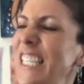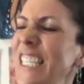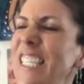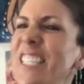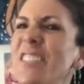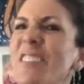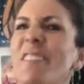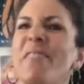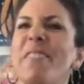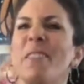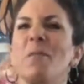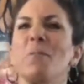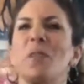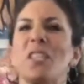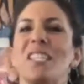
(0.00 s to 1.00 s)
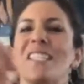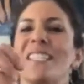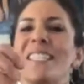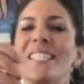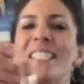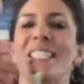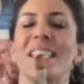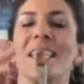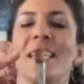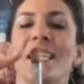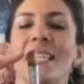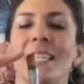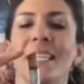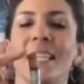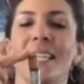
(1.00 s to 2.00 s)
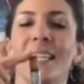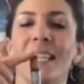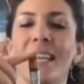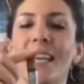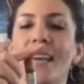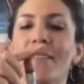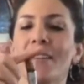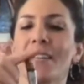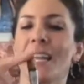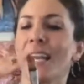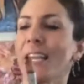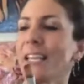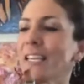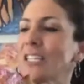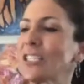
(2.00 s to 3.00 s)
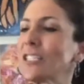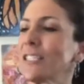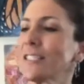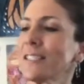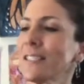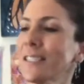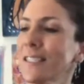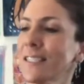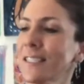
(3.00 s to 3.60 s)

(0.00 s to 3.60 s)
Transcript: These are Filberts. They have an angle.